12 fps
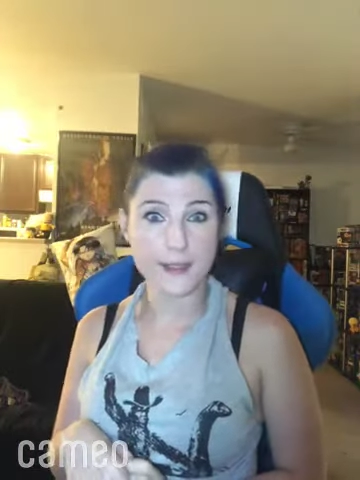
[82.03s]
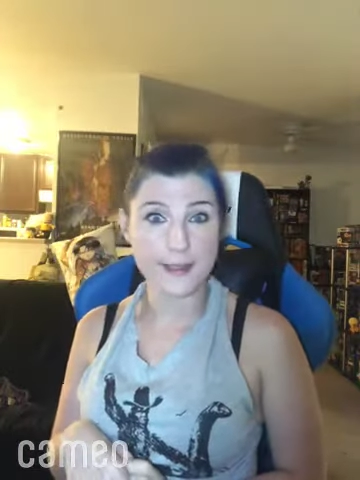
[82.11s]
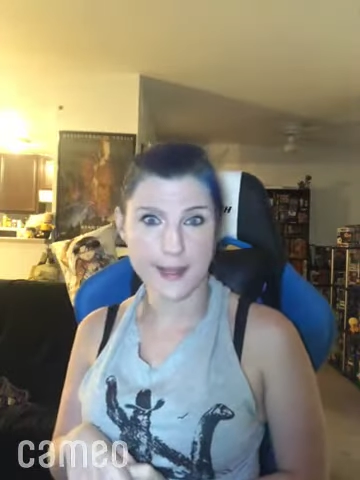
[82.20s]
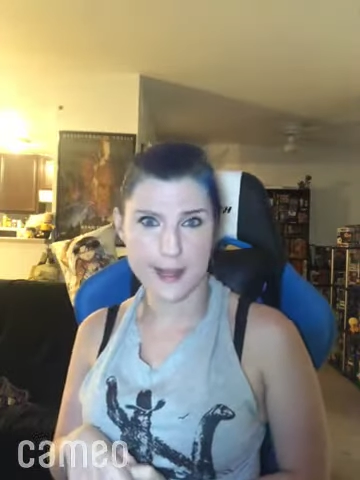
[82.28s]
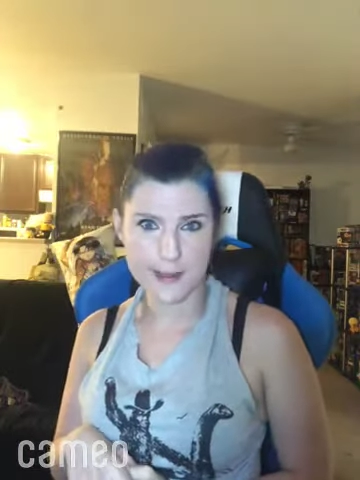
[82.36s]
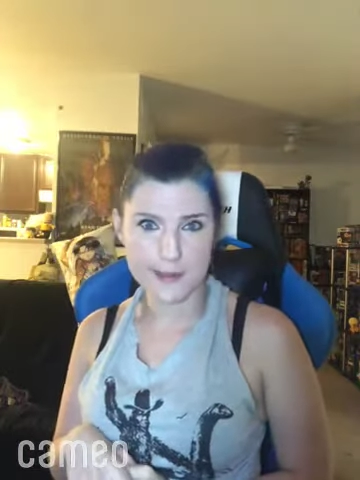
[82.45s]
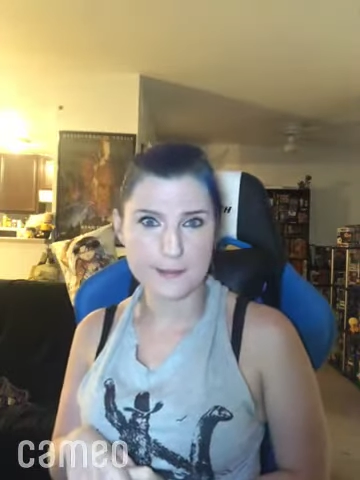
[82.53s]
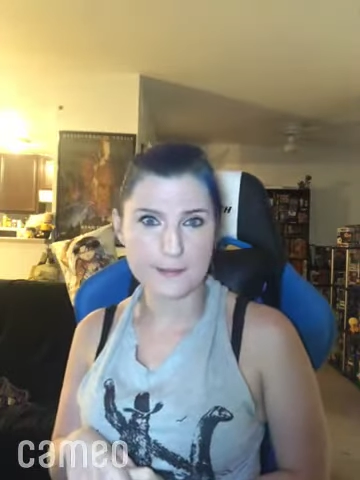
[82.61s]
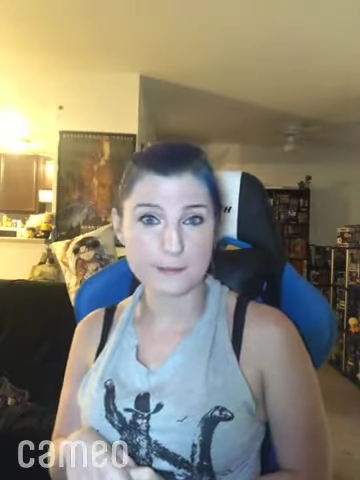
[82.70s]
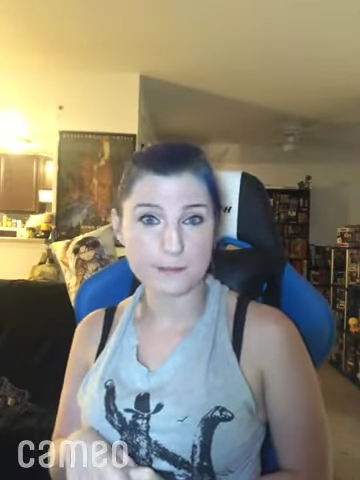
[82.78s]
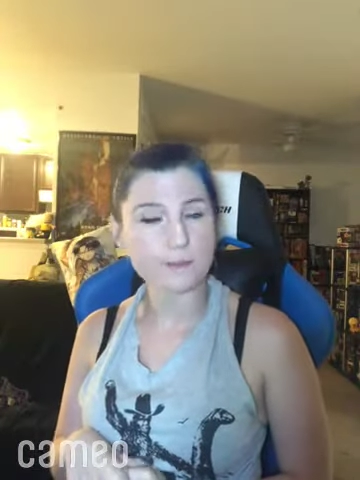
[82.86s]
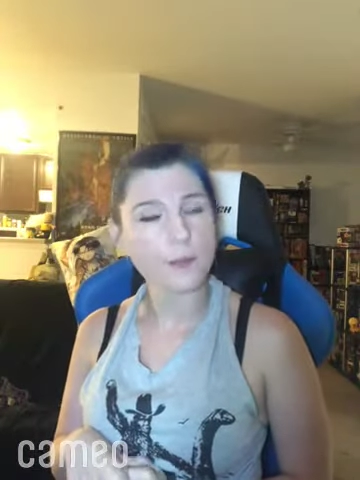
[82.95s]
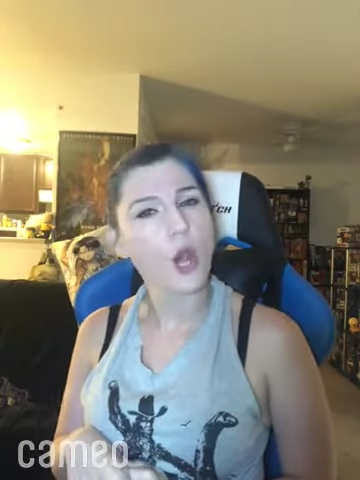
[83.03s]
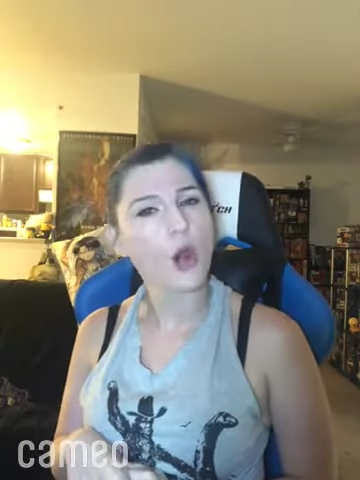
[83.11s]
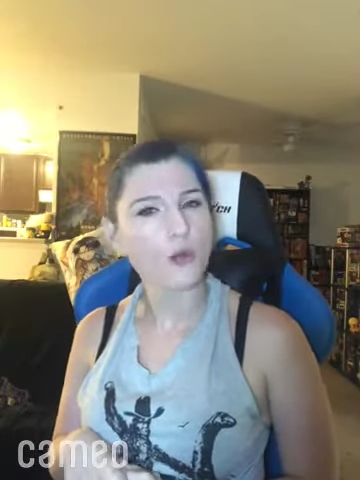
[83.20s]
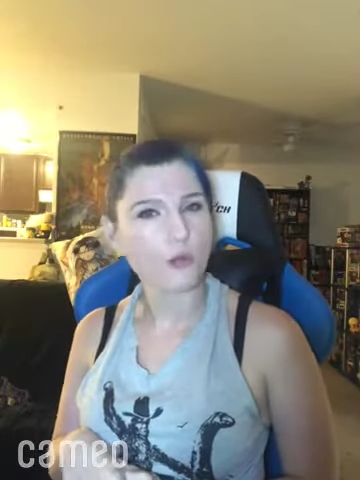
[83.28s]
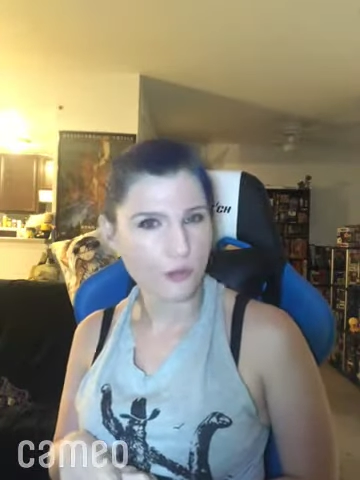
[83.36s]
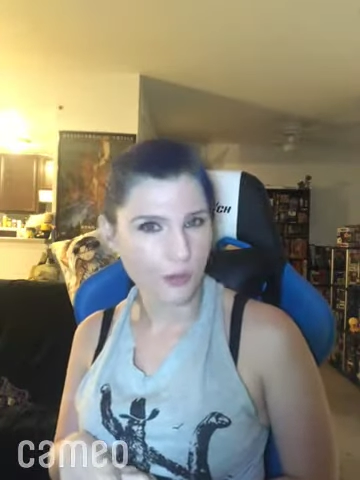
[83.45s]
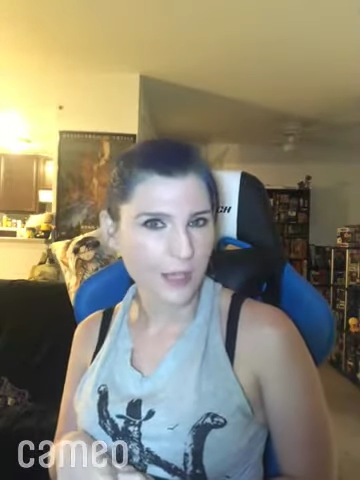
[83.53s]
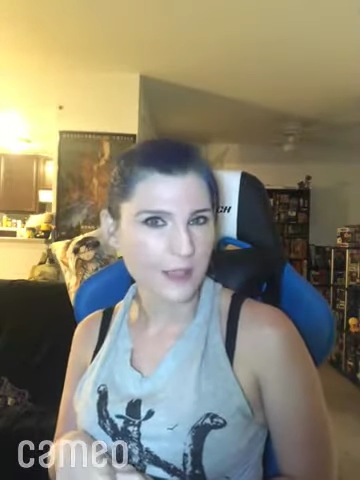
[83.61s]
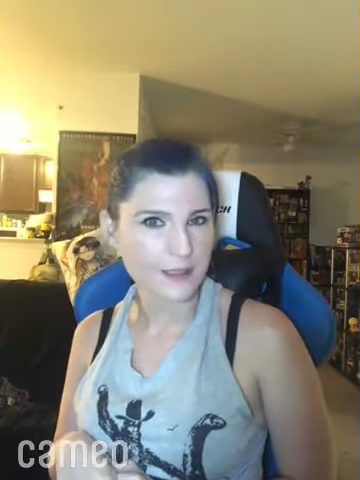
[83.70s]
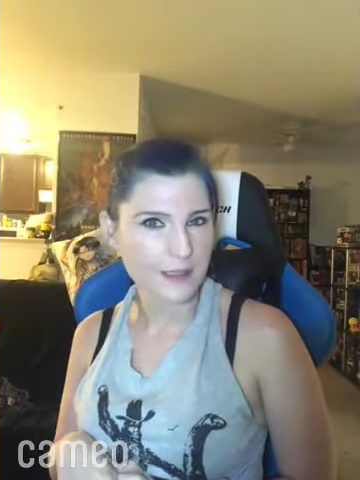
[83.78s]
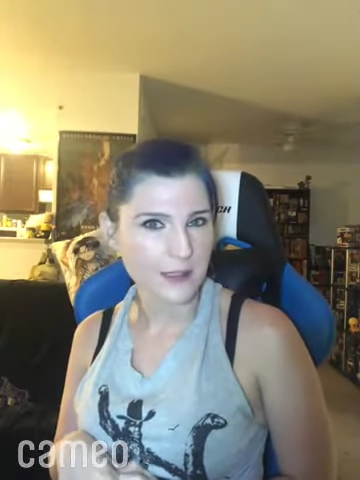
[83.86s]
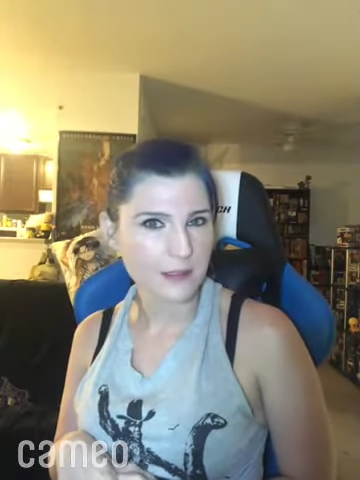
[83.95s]
down.
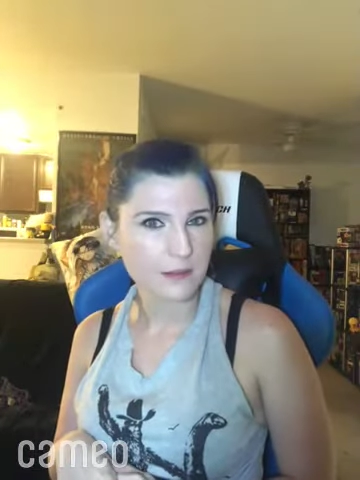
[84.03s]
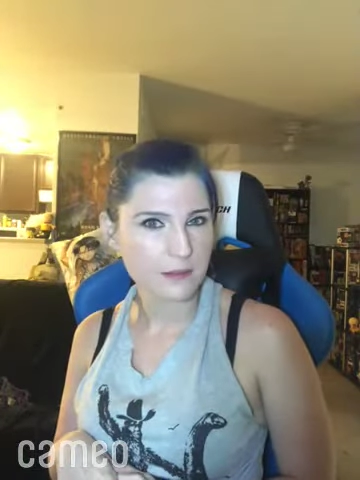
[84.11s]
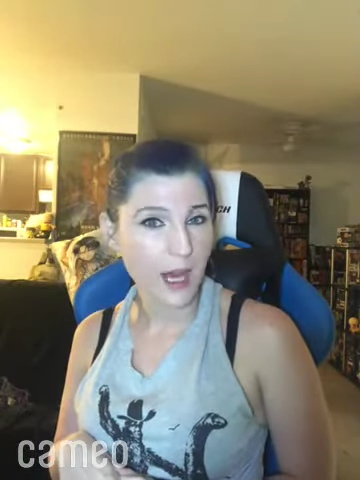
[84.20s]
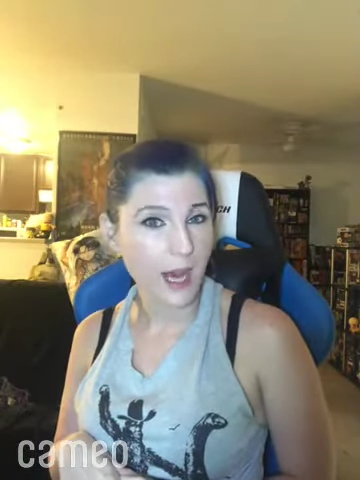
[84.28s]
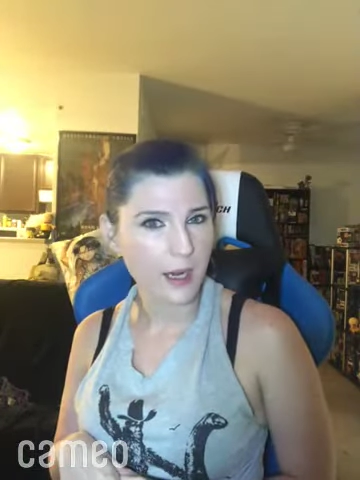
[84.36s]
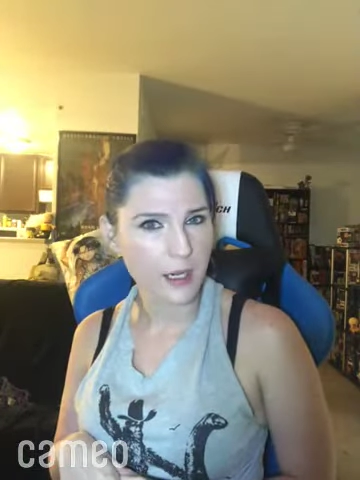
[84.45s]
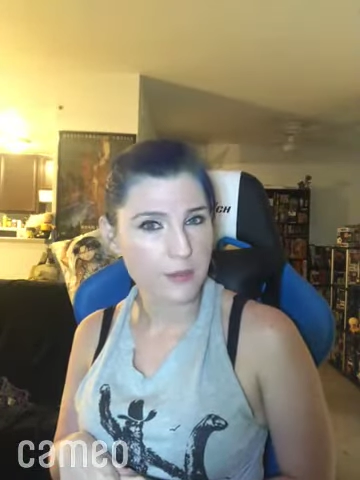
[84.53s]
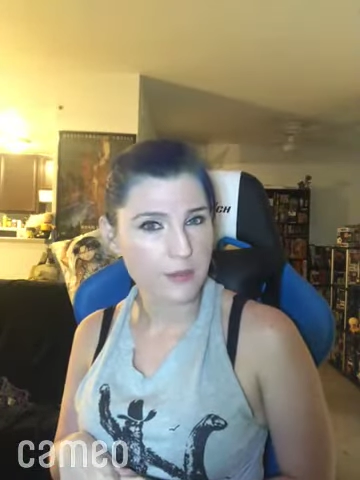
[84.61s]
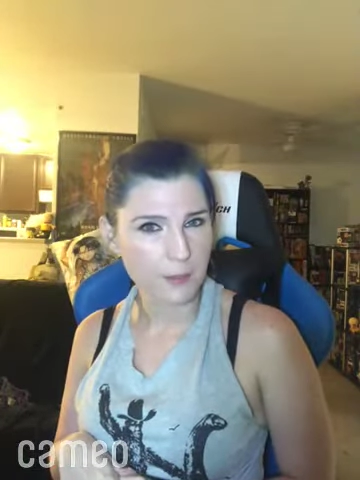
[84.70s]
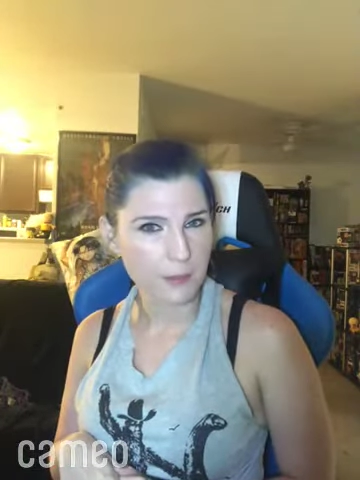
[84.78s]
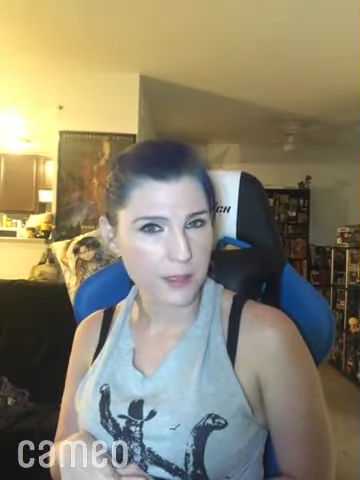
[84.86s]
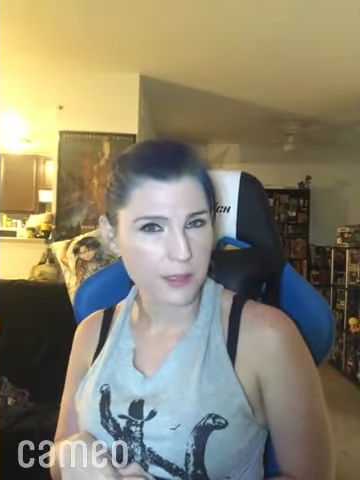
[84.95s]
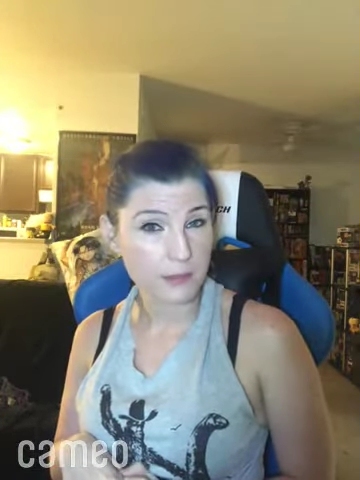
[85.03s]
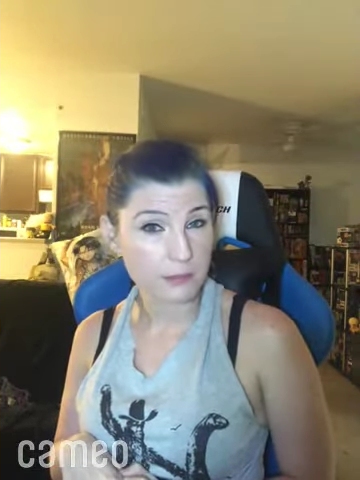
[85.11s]
Roxy, I heard that bark.